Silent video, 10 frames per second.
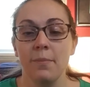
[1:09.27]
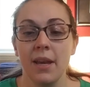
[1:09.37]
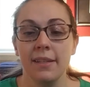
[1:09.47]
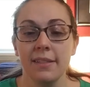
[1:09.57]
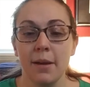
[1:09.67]

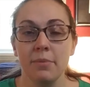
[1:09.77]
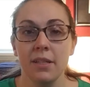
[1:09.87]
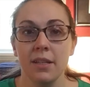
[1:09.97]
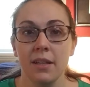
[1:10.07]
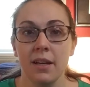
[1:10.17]
Except
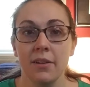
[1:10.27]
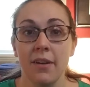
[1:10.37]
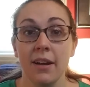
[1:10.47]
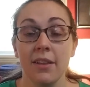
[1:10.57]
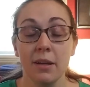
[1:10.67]
I've
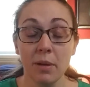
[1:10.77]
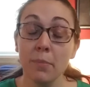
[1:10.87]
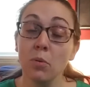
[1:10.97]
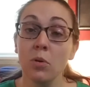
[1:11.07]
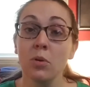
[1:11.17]
had a lot of
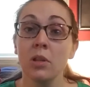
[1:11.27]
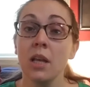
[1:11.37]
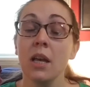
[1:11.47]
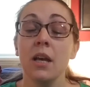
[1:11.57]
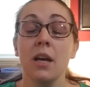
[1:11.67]
people
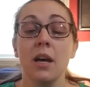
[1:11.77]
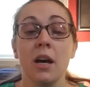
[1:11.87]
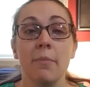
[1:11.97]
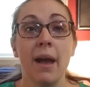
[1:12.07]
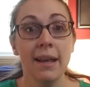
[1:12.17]

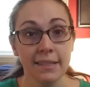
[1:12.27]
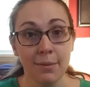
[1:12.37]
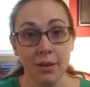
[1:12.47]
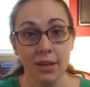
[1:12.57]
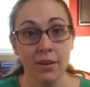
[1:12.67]
asking
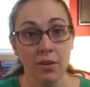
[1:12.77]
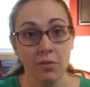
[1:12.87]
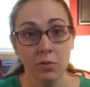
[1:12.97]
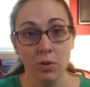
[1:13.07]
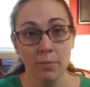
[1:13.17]
me
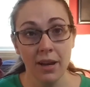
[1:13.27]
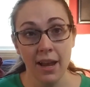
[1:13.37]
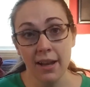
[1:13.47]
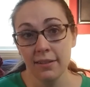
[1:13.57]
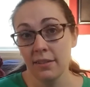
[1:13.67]
for one of my
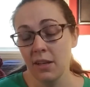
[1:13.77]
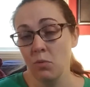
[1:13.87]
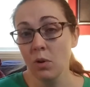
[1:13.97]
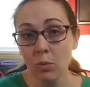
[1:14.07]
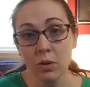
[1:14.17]
hats. They
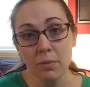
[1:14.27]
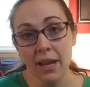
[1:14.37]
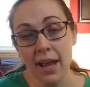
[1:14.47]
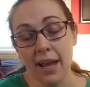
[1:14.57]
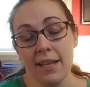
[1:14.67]
want one of my
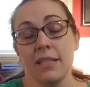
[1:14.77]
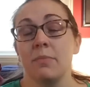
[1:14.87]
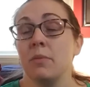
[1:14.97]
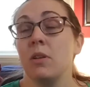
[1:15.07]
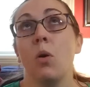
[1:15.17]
hats,
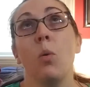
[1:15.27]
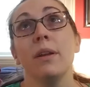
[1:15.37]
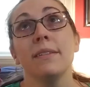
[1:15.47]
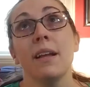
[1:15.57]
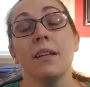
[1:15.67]
but no
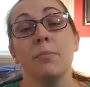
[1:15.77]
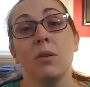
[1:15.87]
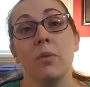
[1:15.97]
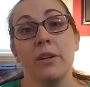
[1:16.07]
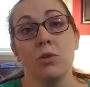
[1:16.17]
one's telling me
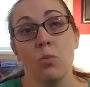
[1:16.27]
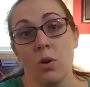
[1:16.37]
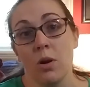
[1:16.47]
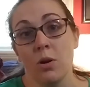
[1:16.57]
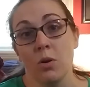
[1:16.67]
which
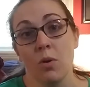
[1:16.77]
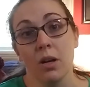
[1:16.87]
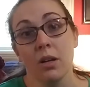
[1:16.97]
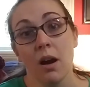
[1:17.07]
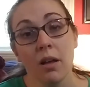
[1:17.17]
one or
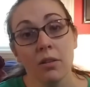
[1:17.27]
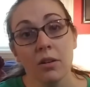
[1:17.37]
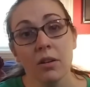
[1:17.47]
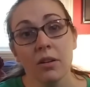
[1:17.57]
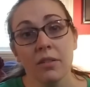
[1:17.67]
what
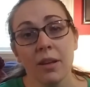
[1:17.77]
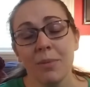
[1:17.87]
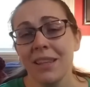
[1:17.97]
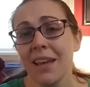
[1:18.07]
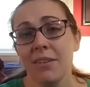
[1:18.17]
color. I
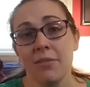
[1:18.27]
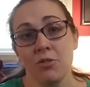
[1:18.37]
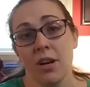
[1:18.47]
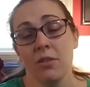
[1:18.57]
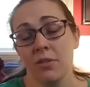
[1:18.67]
mean, they haven't even
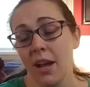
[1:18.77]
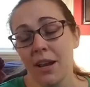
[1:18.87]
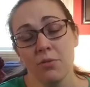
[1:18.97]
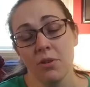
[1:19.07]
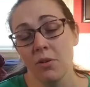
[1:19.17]
tried it on. I
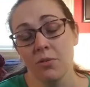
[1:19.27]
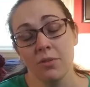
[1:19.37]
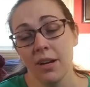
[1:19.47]
don't know.